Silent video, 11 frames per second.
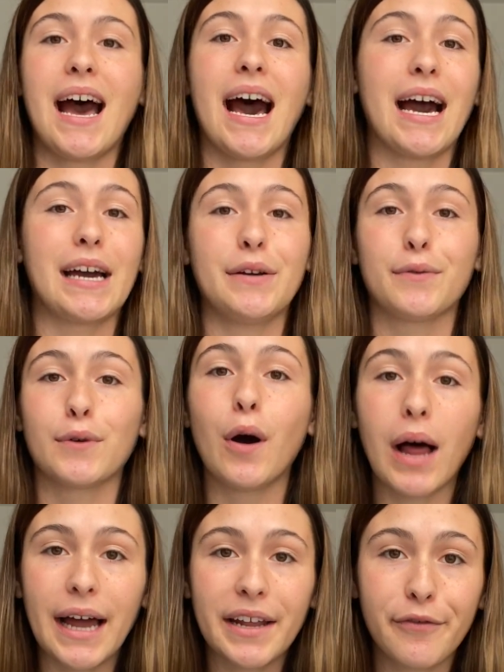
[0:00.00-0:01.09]
I roll
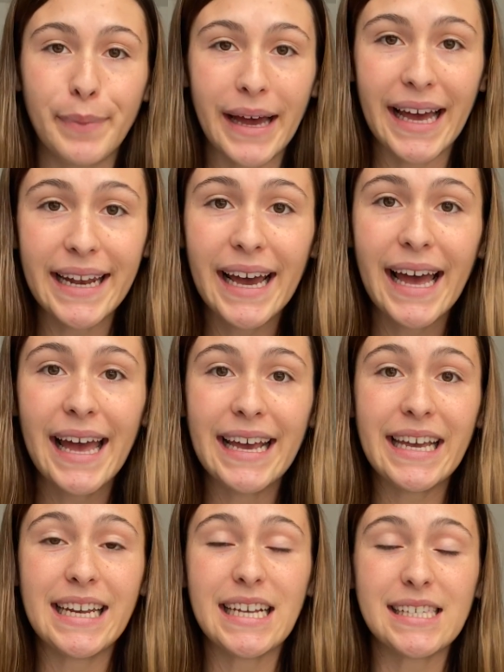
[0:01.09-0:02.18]
out of bed,
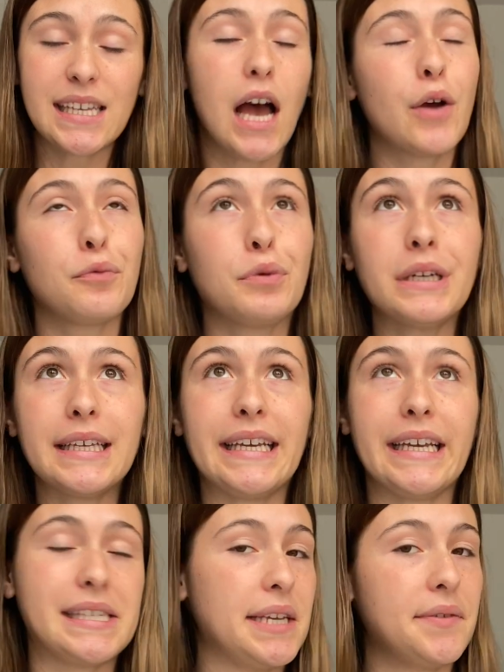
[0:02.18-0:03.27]
it is really
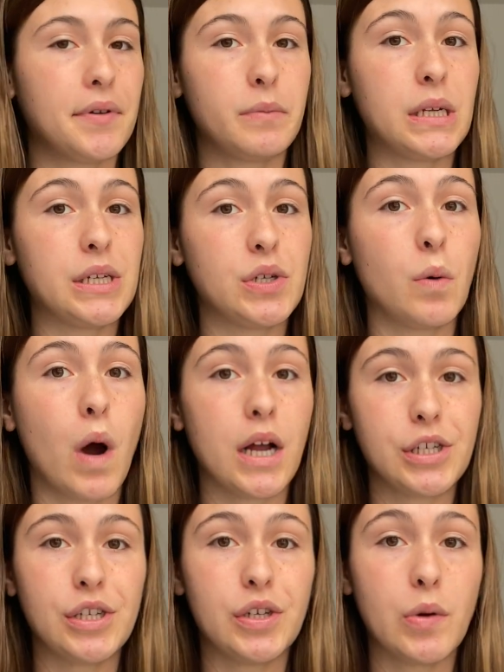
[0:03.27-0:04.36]
easy for me to
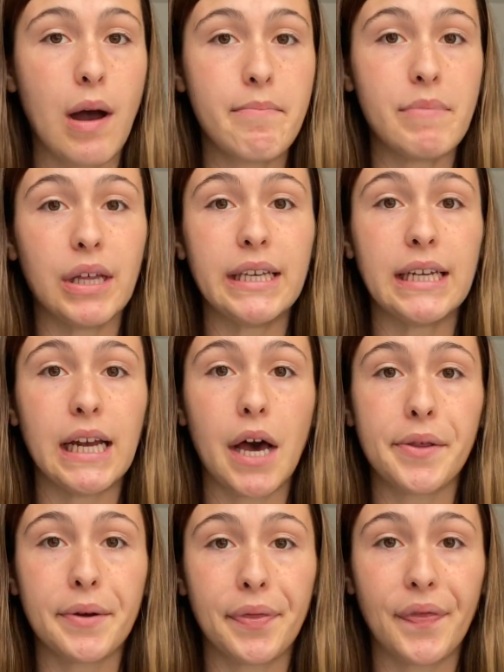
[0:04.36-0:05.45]
want to do a million
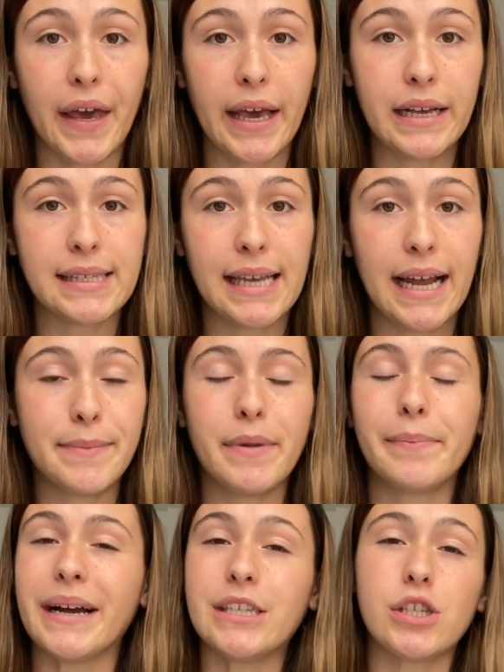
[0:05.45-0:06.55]
other things.
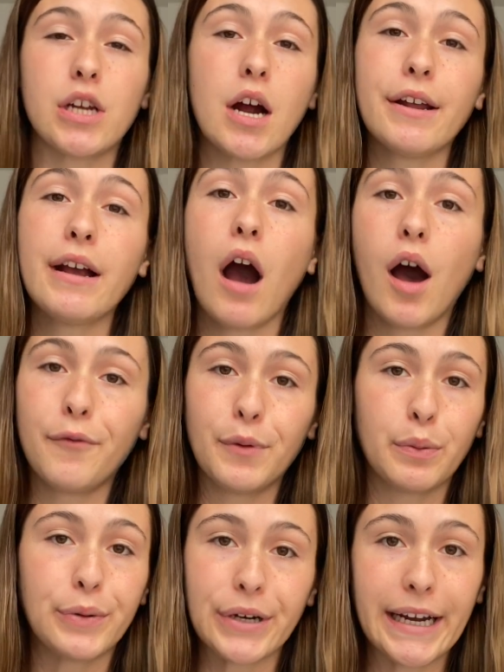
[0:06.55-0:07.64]
And by starting off
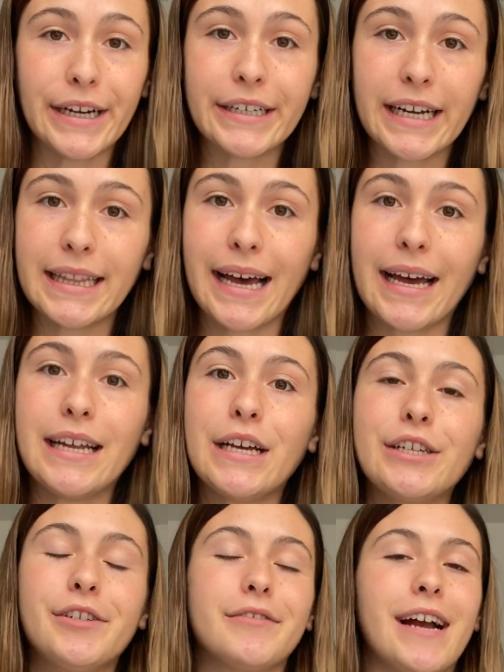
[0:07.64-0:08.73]
with prayer and that
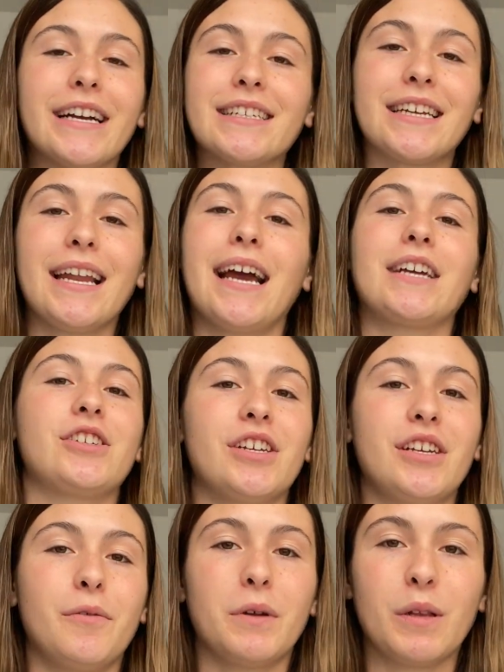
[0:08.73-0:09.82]
direct
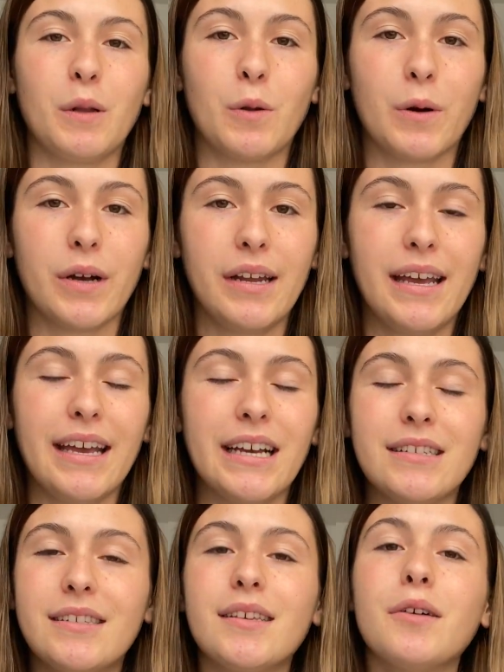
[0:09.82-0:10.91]
connection with the Lord,
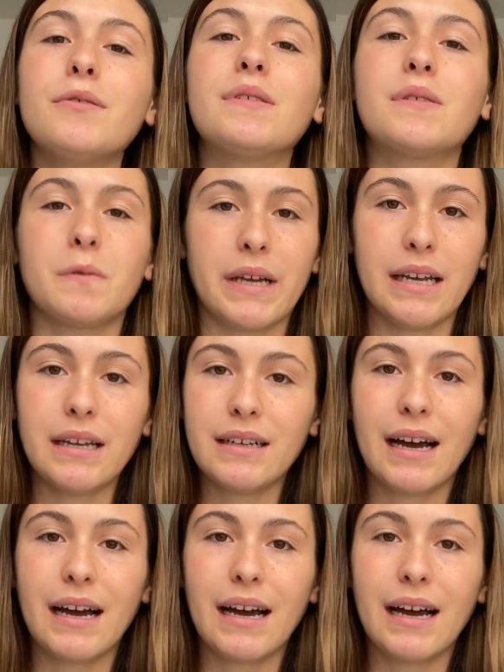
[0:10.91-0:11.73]
it's so sweet.